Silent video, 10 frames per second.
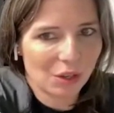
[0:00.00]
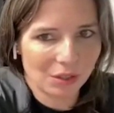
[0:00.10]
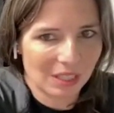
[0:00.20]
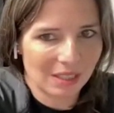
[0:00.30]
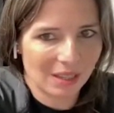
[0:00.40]
you'll
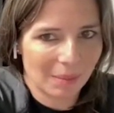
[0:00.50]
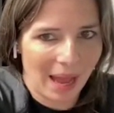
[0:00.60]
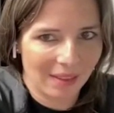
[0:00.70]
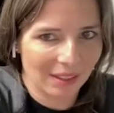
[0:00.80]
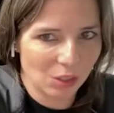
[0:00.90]
see some
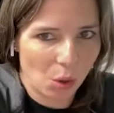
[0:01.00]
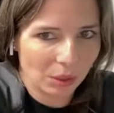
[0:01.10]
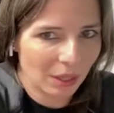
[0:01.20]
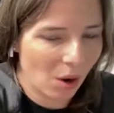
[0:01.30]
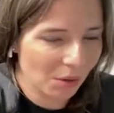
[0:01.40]
athletes
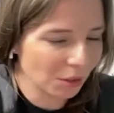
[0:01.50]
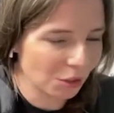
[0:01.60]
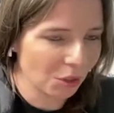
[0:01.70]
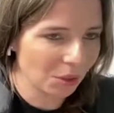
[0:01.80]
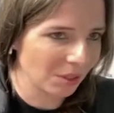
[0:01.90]
hold it all on their
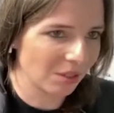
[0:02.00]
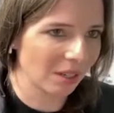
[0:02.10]
shoulders.